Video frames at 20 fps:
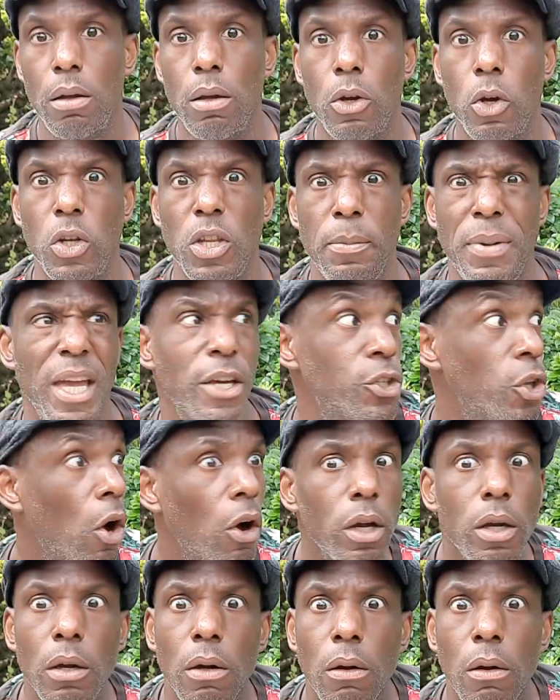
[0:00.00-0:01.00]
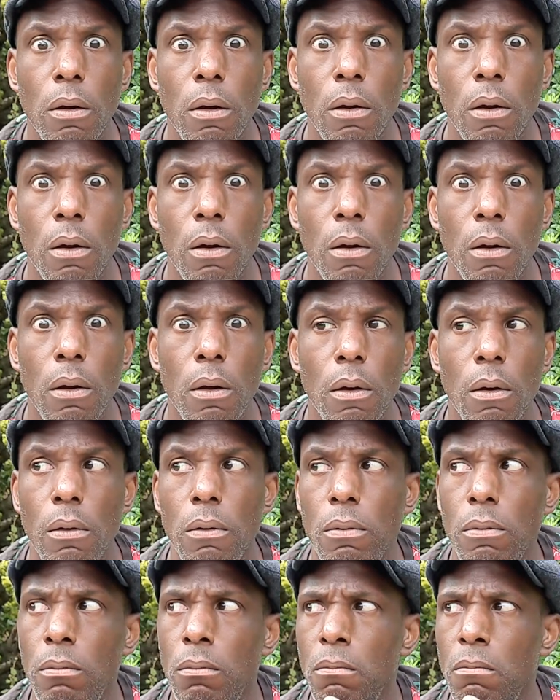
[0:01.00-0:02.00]
Could it be a dog?
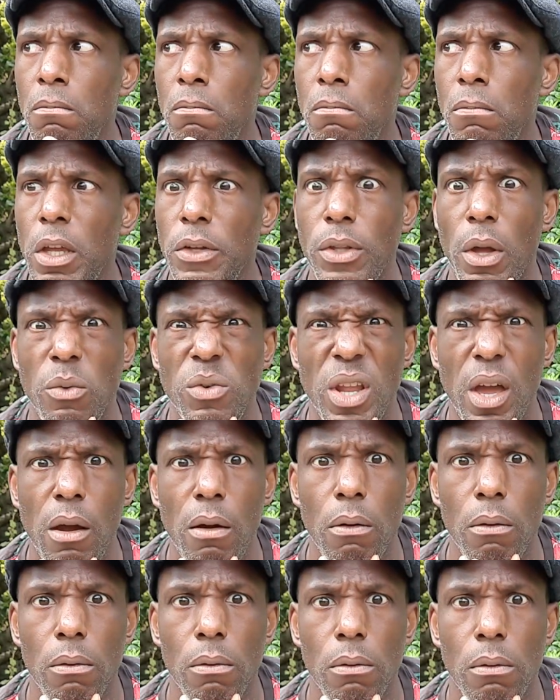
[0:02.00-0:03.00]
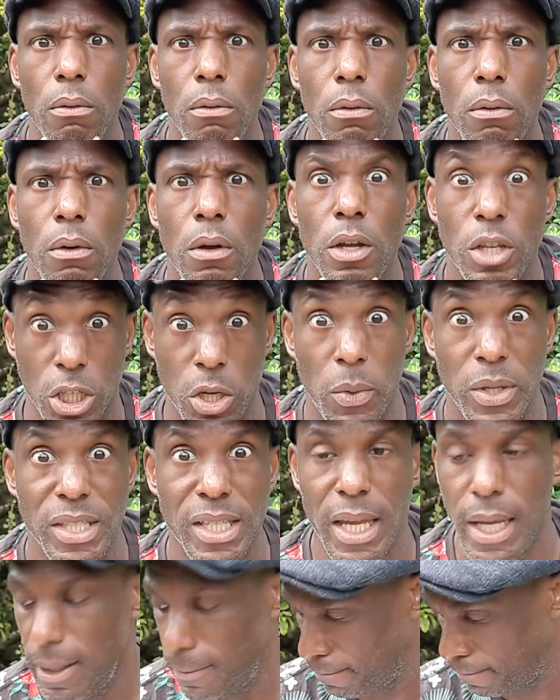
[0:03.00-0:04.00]
I don't know. Shall we see?